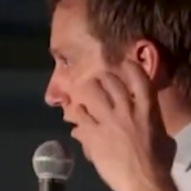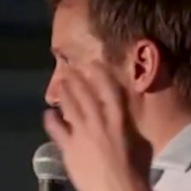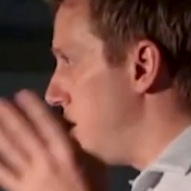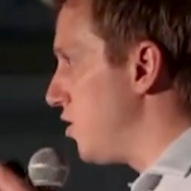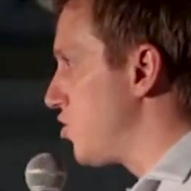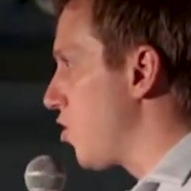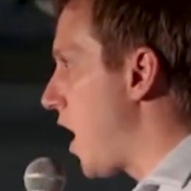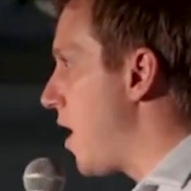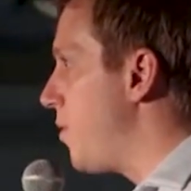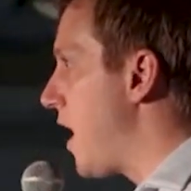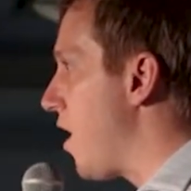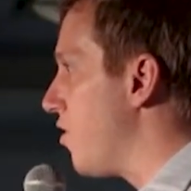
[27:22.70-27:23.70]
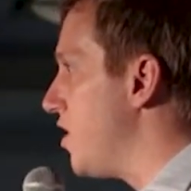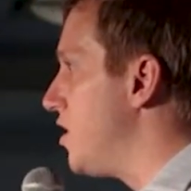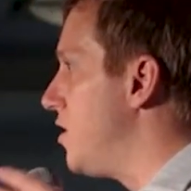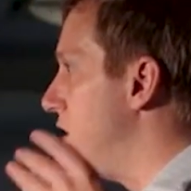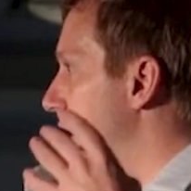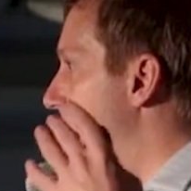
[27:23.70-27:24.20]
he described how
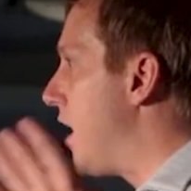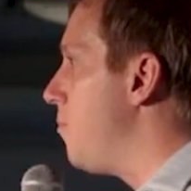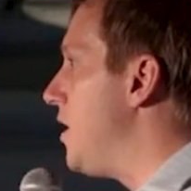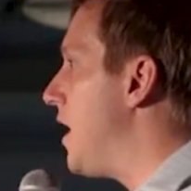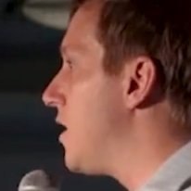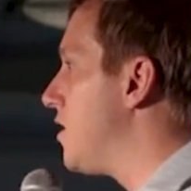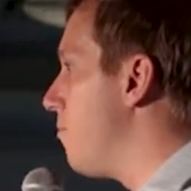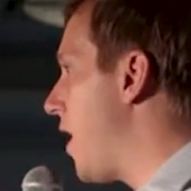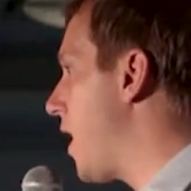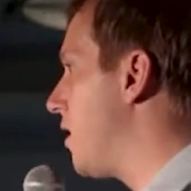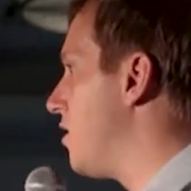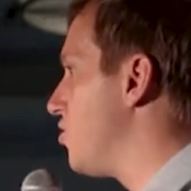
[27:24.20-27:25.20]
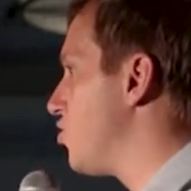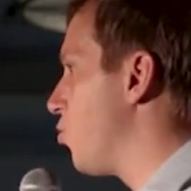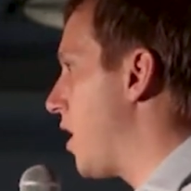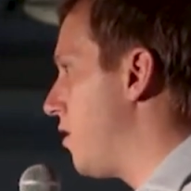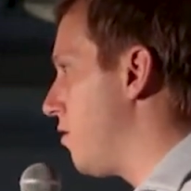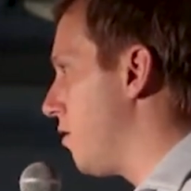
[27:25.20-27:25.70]
the enemy had demanded a
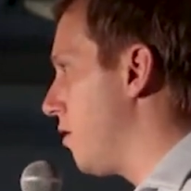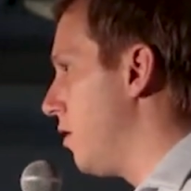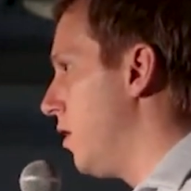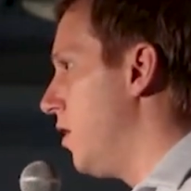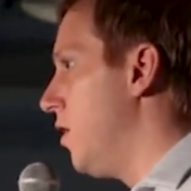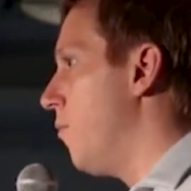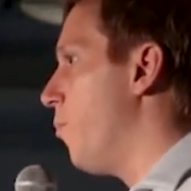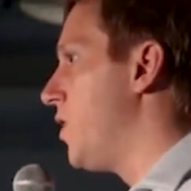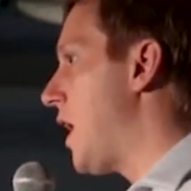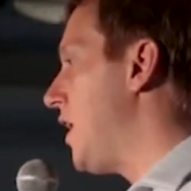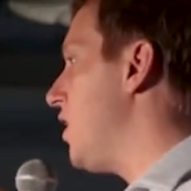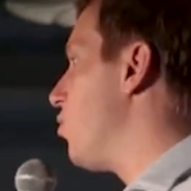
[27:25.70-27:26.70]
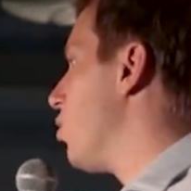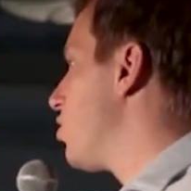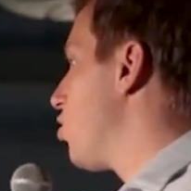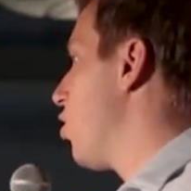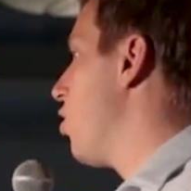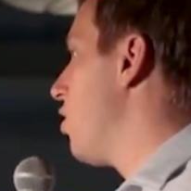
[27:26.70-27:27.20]
surrender, but that he had
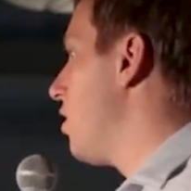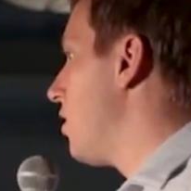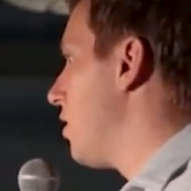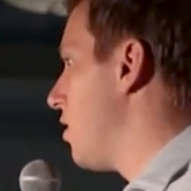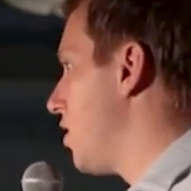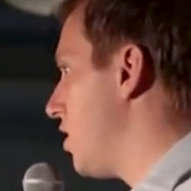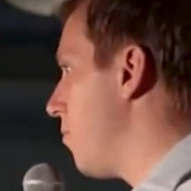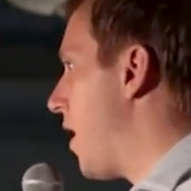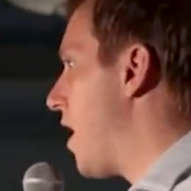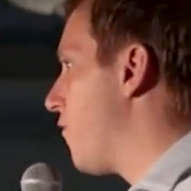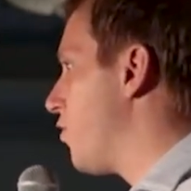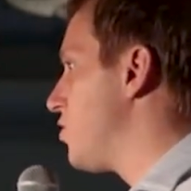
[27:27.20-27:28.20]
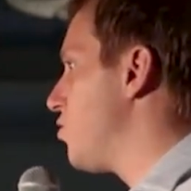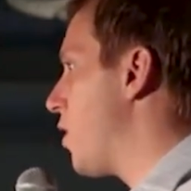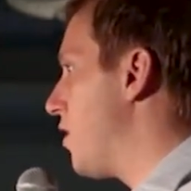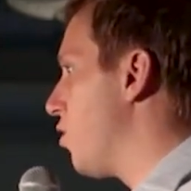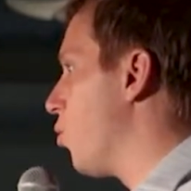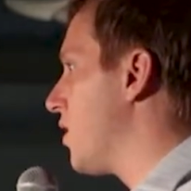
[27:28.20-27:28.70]
returned the demand for
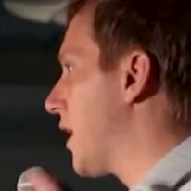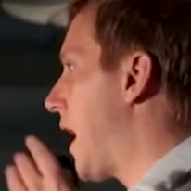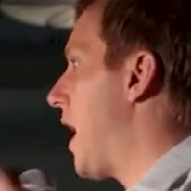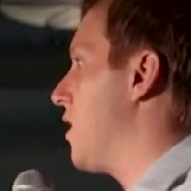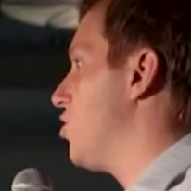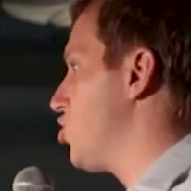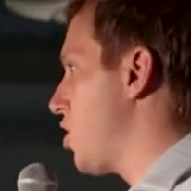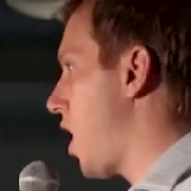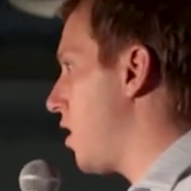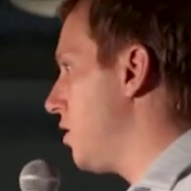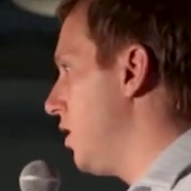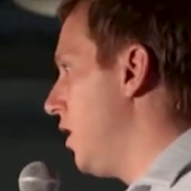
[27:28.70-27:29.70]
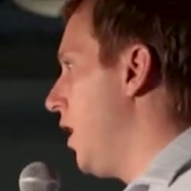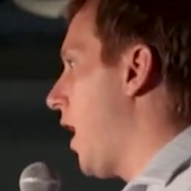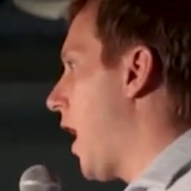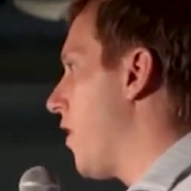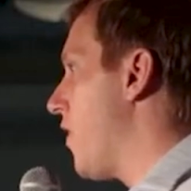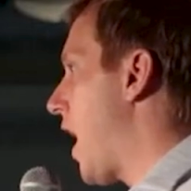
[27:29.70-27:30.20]
surrender with a cannon shot,
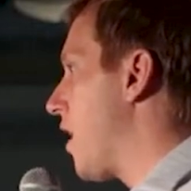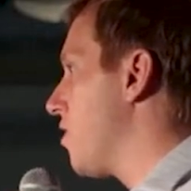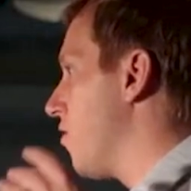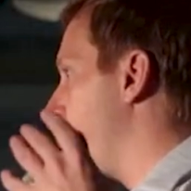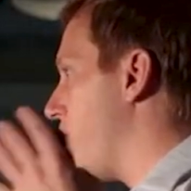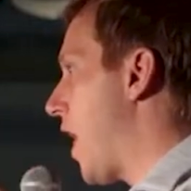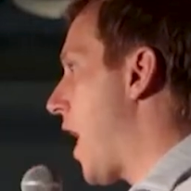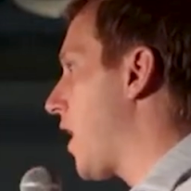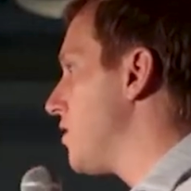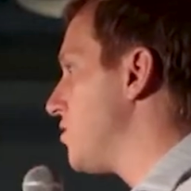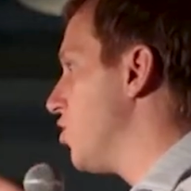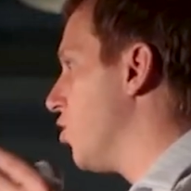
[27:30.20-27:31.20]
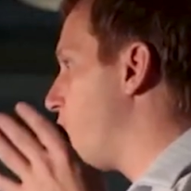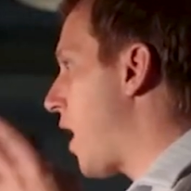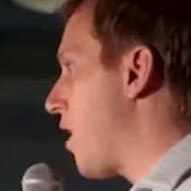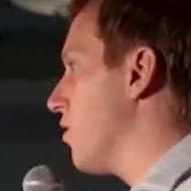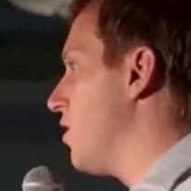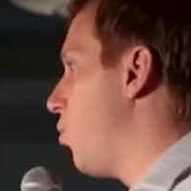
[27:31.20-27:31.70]
and that the flag still
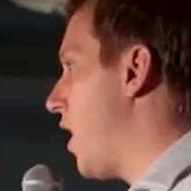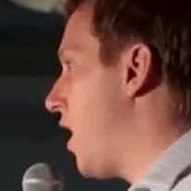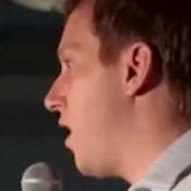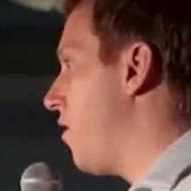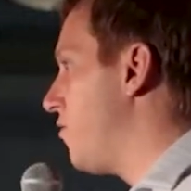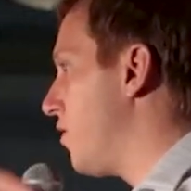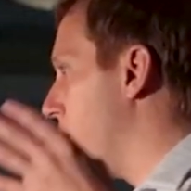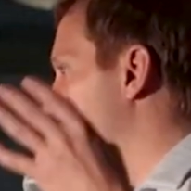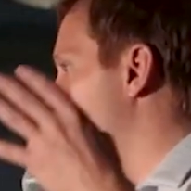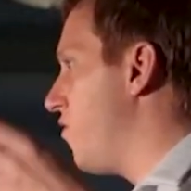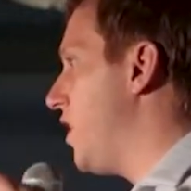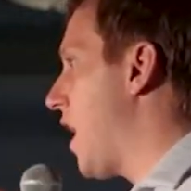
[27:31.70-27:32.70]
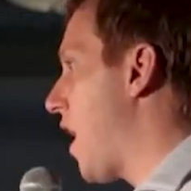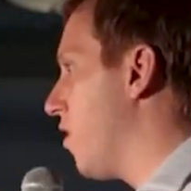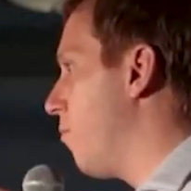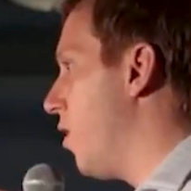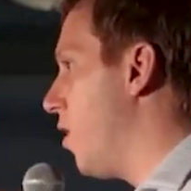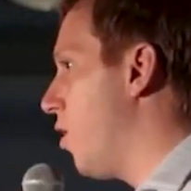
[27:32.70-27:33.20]
proudly waved above the
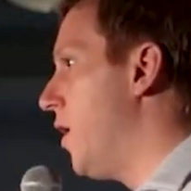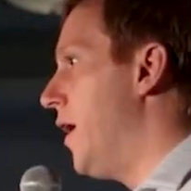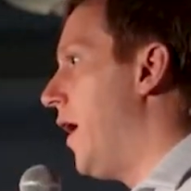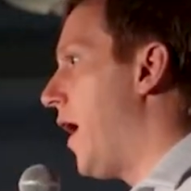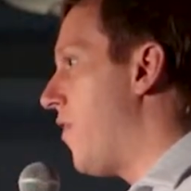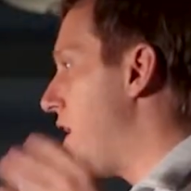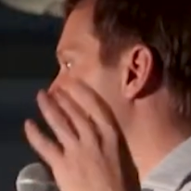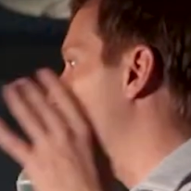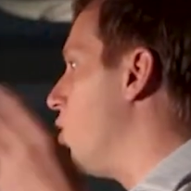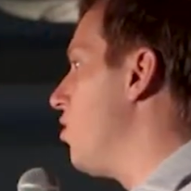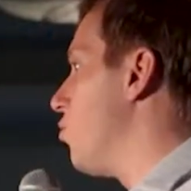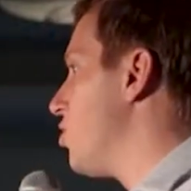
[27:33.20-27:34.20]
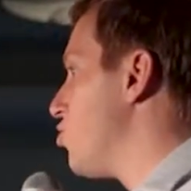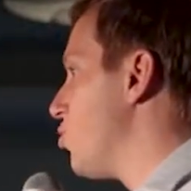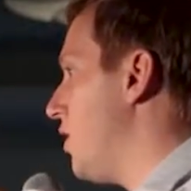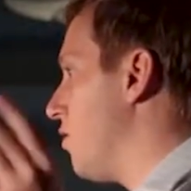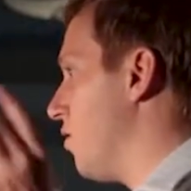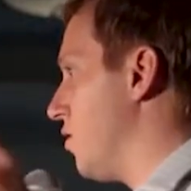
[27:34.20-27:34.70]
Alamo, and that he wouldn't
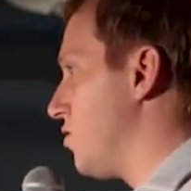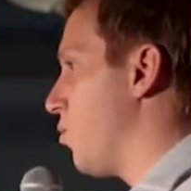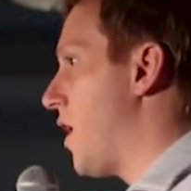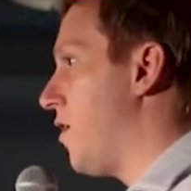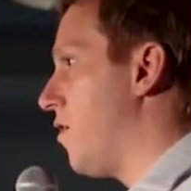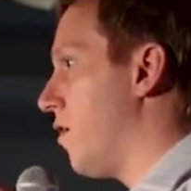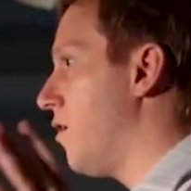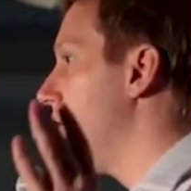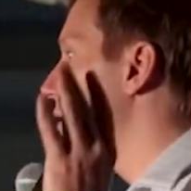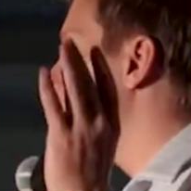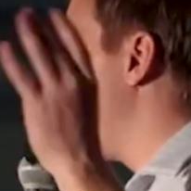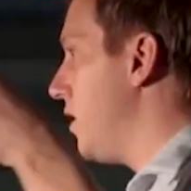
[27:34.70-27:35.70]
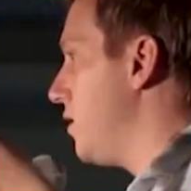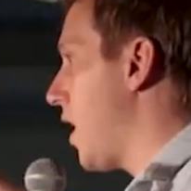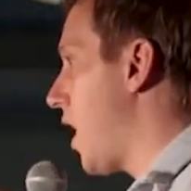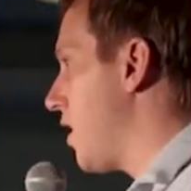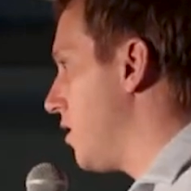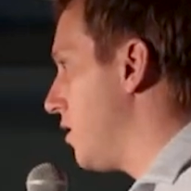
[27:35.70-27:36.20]
retreat or surrender, and he'd
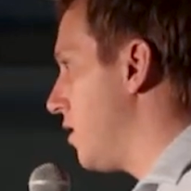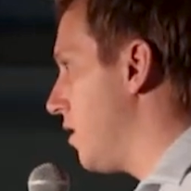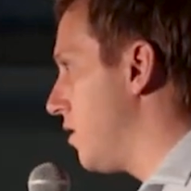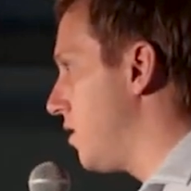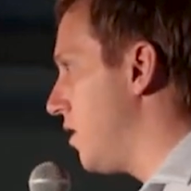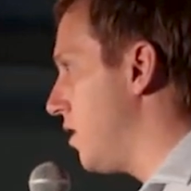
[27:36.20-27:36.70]
die the